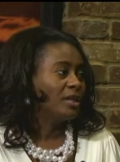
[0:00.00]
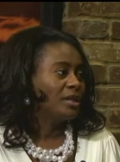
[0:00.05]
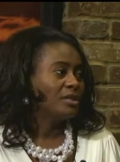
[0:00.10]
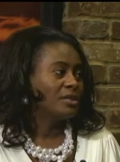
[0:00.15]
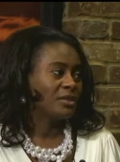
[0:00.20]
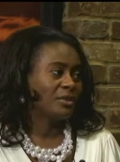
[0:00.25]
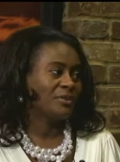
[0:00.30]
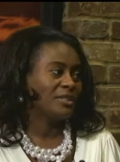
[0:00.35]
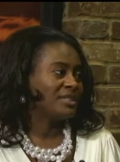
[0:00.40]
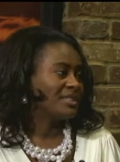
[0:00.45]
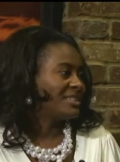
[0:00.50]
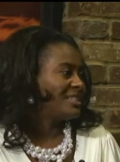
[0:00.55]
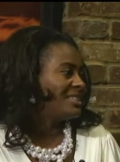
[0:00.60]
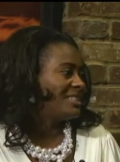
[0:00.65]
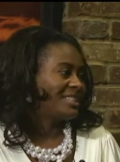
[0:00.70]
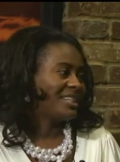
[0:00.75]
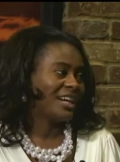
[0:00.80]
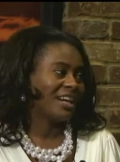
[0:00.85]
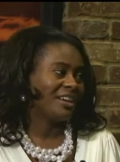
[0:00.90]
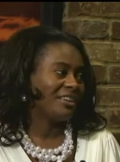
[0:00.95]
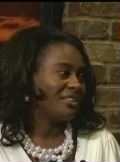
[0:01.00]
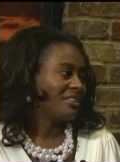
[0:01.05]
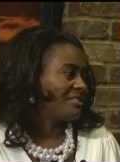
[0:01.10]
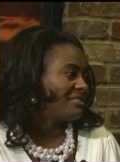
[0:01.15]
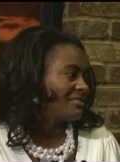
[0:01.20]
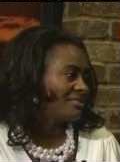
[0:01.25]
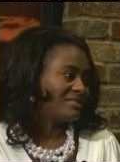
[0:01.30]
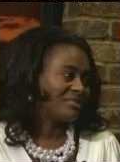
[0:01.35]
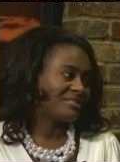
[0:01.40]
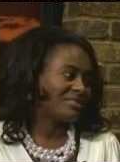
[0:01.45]
So, it's an
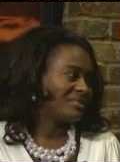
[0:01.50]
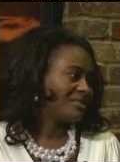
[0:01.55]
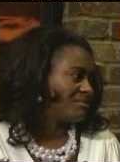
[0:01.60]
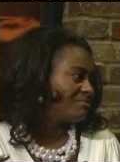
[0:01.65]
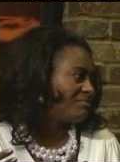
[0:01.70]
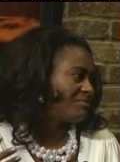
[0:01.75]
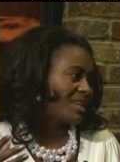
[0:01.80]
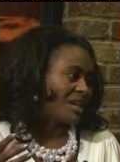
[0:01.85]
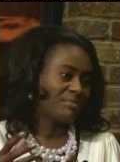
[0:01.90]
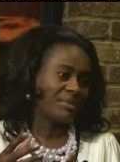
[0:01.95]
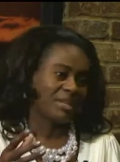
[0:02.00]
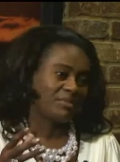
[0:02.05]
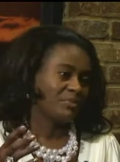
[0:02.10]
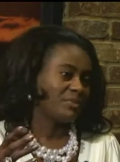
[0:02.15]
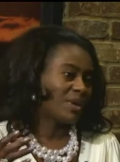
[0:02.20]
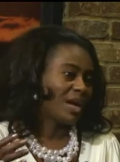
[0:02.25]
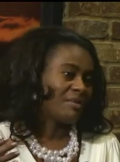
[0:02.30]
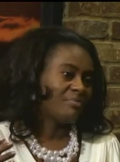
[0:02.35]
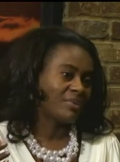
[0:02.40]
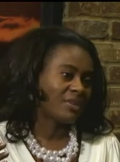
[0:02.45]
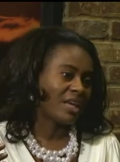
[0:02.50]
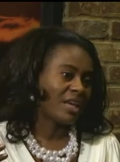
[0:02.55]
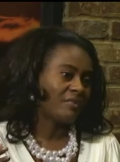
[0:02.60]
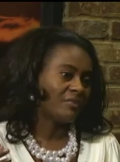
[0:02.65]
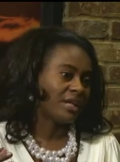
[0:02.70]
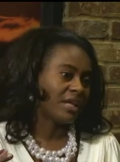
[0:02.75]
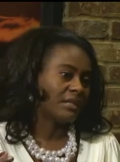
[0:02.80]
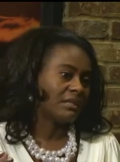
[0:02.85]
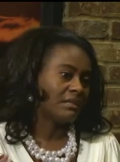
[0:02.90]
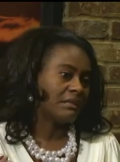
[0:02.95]
entire I mean, I even have
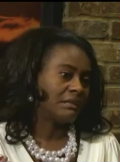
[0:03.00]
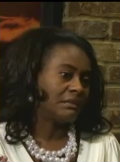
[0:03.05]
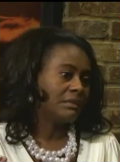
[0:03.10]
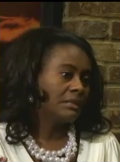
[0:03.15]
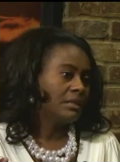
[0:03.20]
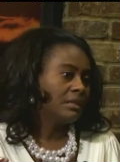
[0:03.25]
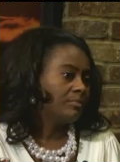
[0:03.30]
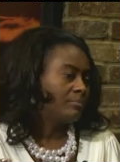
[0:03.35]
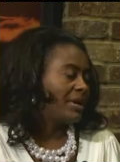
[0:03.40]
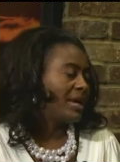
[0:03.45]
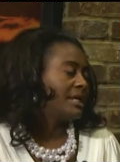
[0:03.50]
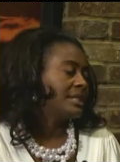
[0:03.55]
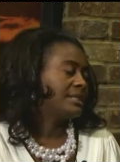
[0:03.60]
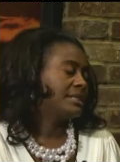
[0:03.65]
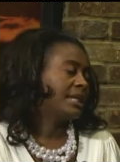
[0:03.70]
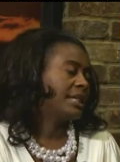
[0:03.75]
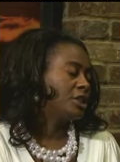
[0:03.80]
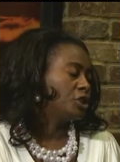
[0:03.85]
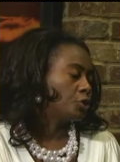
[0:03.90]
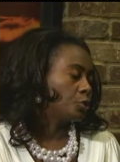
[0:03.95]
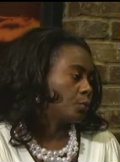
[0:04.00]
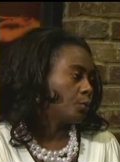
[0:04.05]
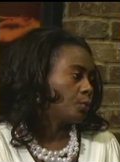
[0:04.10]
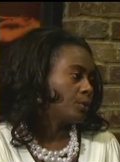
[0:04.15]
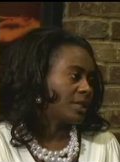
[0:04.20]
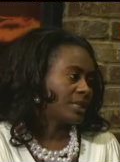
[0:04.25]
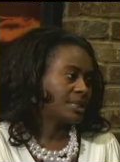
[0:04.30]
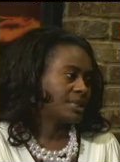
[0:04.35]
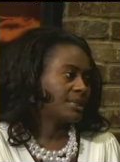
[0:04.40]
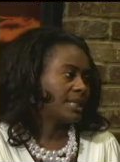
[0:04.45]
like a backstage crew
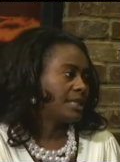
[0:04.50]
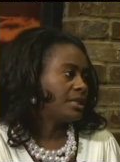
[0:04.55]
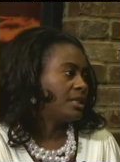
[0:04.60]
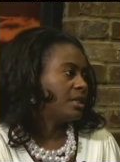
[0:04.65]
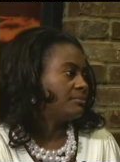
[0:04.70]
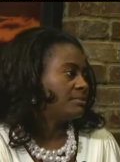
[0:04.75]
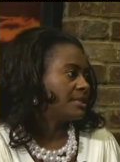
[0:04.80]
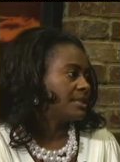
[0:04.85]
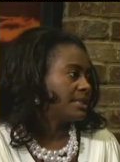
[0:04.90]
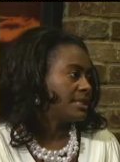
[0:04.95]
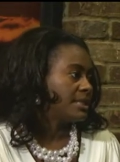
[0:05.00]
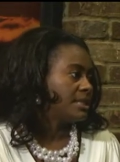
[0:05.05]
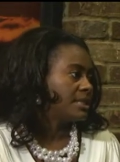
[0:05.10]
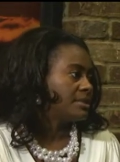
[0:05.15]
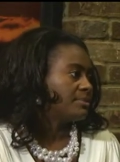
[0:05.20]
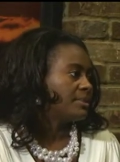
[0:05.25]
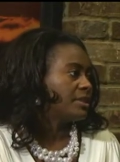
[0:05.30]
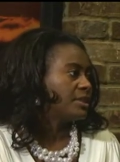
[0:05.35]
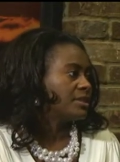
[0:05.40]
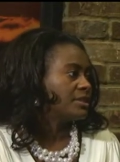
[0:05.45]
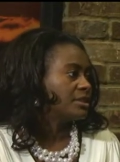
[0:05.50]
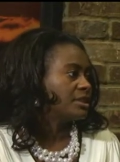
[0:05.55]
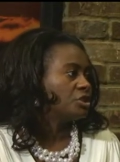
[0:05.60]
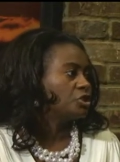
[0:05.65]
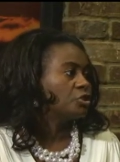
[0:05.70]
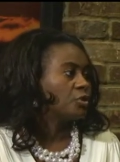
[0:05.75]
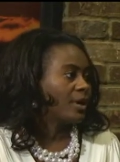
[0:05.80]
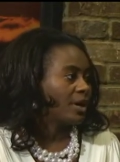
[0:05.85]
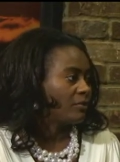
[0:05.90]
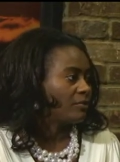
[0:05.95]
that's setting up the scenes because they
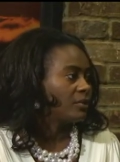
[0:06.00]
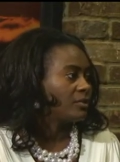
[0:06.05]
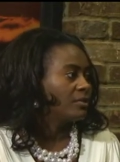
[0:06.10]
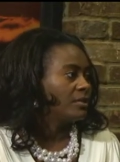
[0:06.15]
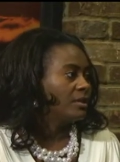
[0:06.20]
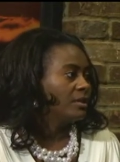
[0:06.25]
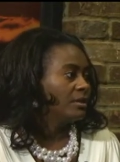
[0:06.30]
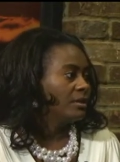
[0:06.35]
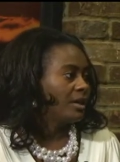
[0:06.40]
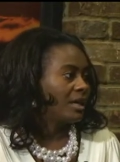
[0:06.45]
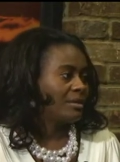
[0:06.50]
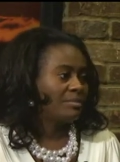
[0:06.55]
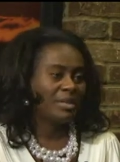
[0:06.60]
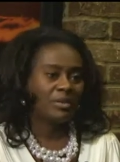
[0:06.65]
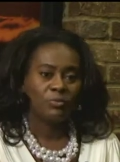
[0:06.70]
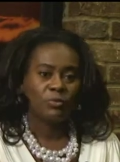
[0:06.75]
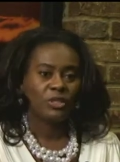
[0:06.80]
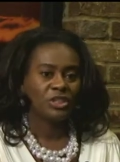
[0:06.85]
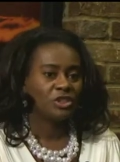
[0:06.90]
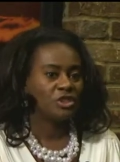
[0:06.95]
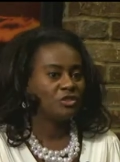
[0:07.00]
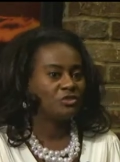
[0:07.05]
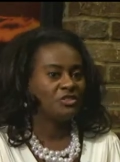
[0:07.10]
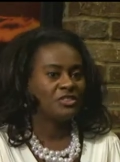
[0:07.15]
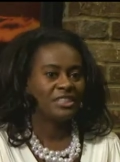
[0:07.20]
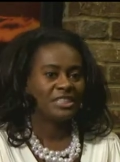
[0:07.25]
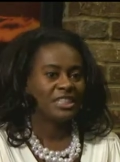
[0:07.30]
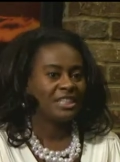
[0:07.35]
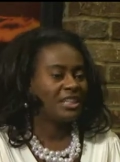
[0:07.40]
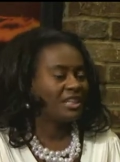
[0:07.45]
travel. I mean, once you
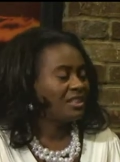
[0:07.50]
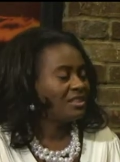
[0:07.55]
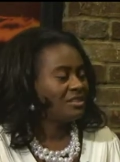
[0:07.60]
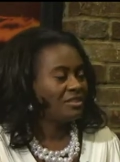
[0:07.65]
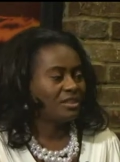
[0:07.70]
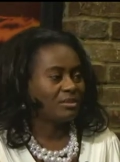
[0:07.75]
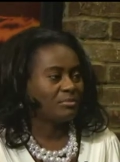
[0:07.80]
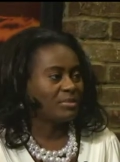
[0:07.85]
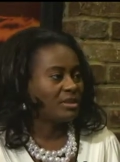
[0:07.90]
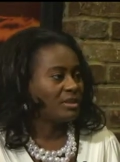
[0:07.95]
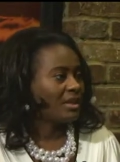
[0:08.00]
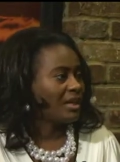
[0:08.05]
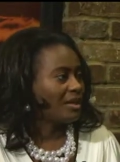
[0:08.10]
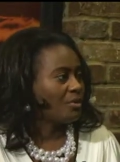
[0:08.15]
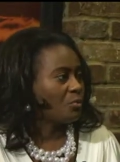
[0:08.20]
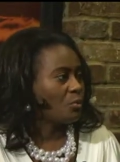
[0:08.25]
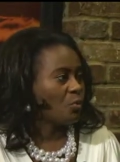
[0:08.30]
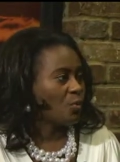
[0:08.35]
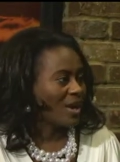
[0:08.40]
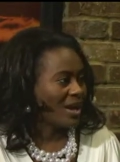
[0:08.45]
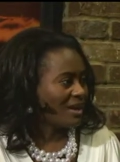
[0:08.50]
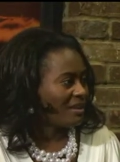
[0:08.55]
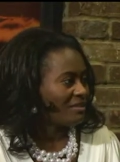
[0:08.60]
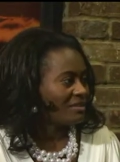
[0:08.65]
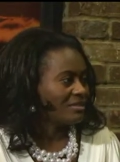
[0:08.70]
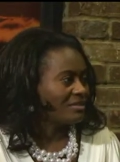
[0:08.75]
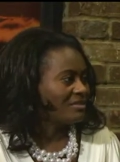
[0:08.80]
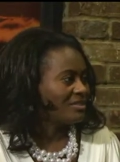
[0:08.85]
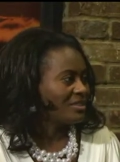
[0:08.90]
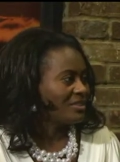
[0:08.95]
see it, you're gonna be like,
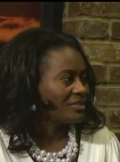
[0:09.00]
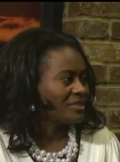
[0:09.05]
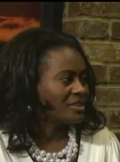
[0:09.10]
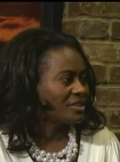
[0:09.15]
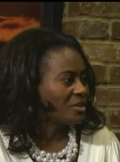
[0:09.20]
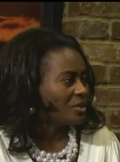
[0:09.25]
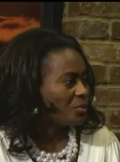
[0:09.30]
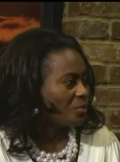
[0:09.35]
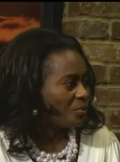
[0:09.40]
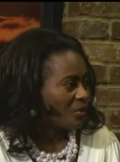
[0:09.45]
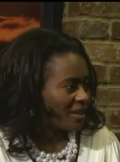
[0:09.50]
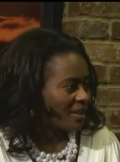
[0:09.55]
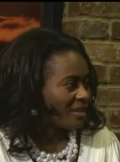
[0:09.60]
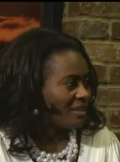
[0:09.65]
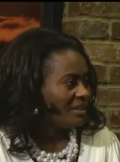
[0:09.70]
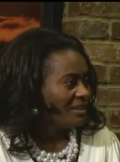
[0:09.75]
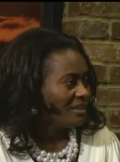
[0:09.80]
wow, there's no way.